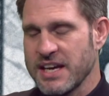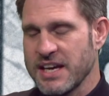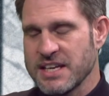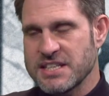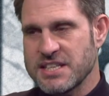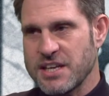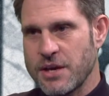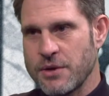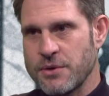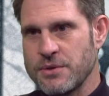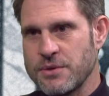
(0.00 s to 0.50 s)

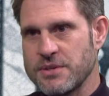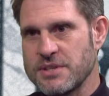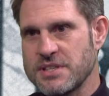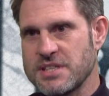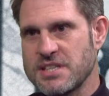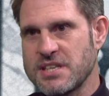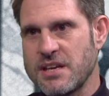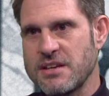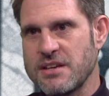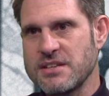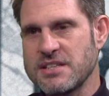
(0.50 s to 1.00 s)
So
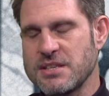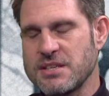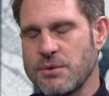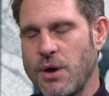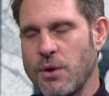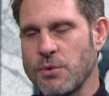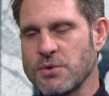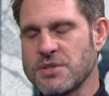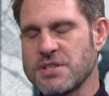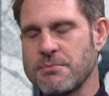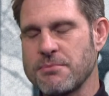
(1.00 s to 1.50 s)

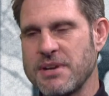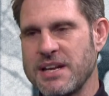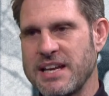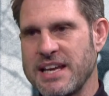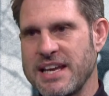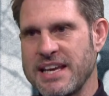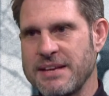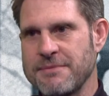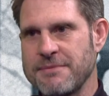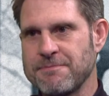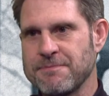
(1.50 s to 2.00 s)

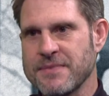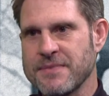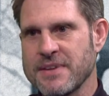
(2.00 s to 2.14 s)
ultimately,